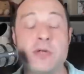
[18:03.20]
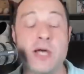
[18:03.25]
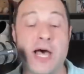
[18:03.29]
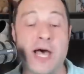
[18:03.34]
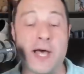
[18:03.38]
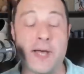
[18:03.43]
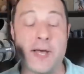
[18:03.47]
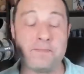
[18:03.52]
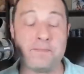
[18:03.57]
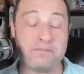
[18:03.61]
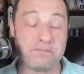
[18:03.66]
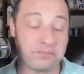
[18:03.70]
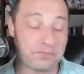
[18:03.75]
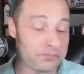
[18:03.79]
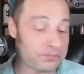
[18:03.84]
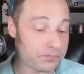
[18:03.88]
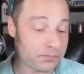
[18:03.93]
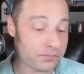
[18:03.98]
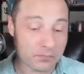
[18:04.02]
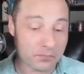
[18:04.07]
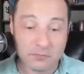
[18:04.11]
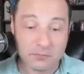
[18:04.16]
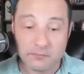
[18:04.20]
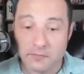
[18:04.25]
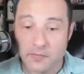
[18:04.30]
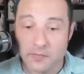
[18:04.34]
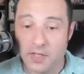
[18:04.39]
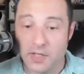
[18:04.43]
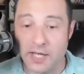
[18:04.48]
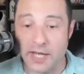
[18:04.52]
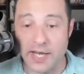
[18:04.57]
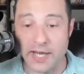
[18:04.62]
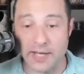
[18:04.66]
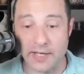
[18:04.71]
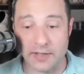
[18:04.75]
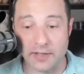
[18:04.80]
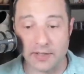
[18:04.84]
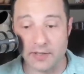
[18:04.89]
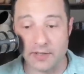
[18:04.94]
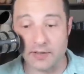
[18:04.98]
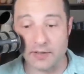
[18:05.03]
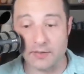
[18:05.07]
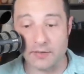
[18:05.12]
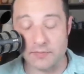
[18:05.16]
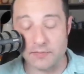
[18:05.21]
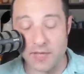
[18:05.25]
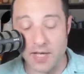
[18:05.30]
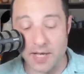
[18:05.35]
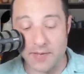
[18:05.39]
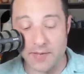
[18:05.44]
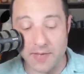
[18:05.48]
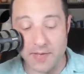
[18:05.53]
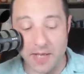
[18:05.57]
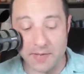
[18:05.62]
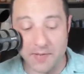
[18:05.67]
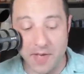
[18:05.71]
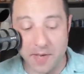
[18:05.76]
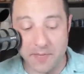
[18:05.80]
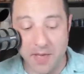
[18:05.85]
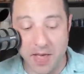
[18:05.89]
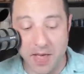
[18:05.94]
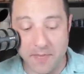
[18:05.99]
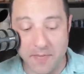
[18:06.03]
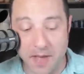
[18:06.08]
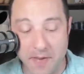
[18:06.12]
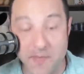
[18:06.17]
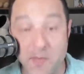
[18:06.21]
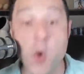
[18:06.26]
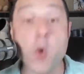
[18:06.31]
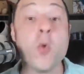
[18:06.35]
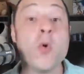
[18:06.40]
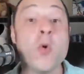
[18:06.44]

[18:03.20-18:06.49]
um, uh, um, um, um, um, um.